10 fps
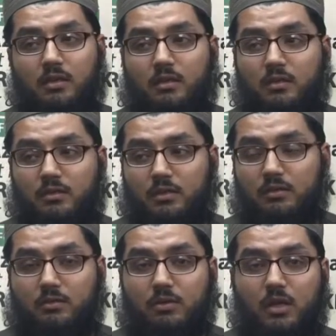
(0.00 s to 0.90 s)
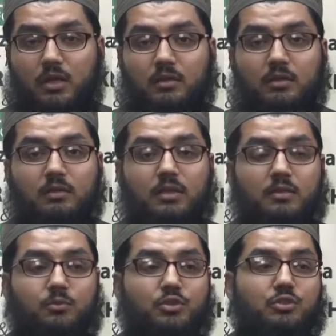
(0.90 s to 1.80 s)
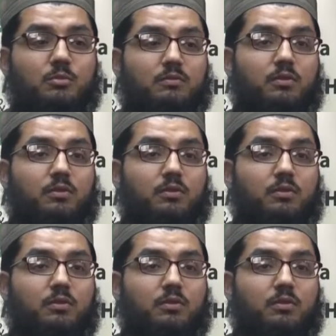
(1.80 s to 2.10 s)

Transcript: in the Quran that we should be